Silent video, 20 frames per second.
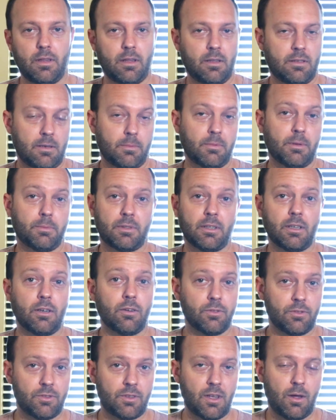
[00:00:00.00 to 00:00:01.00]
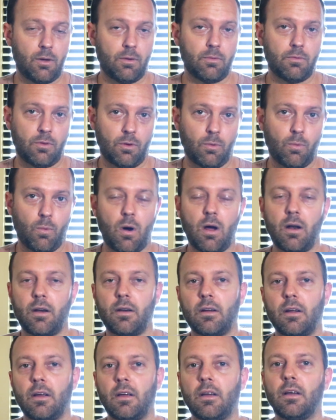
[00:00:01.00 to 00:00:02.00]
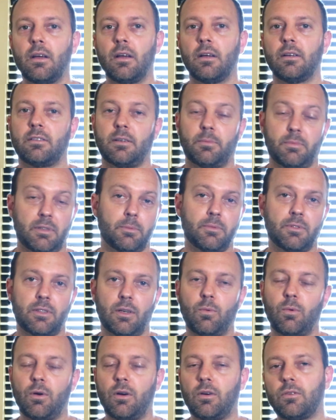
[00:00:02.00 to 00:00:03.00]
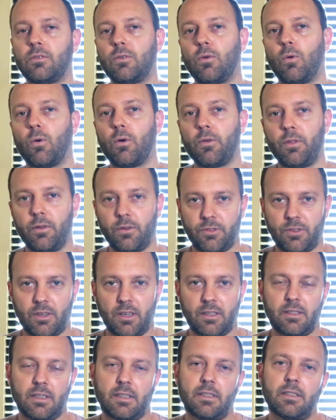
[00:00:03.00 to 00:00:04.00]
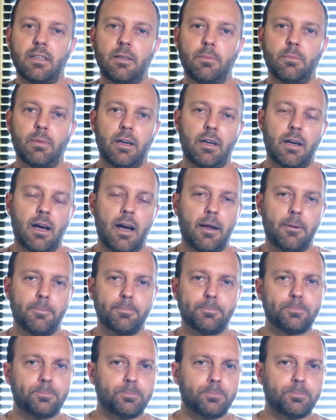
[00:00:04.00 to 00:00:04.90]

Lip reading: sometimes they don't say to 1, sometimes they will, or they'll say 16 by 9.